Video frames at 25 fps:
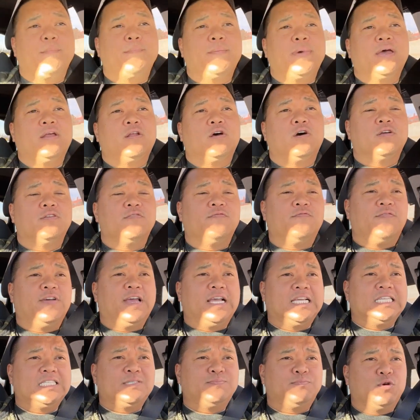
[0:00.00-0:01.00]
met on
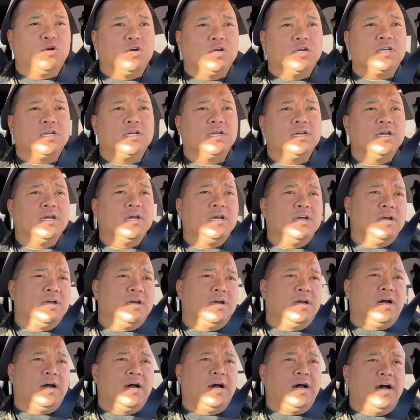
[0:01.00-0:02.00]
Facebook,
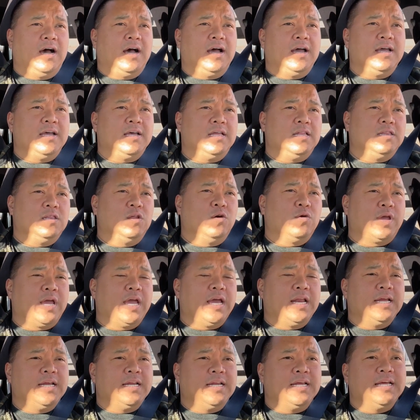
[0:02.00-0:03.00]

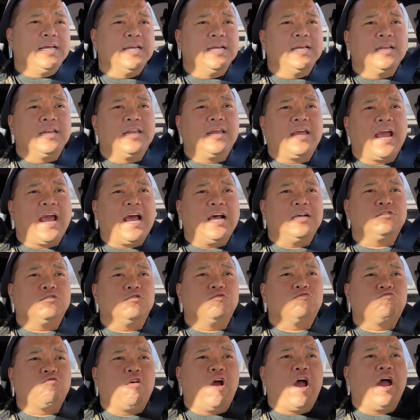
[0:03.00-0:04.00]
located in
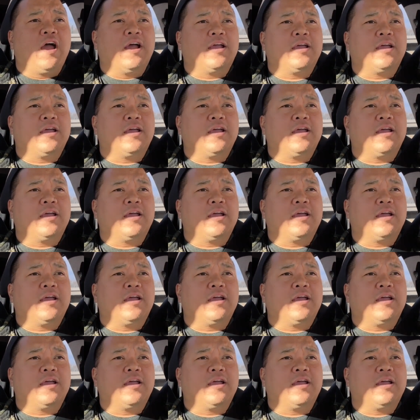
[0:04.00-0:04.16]
Castle Rock.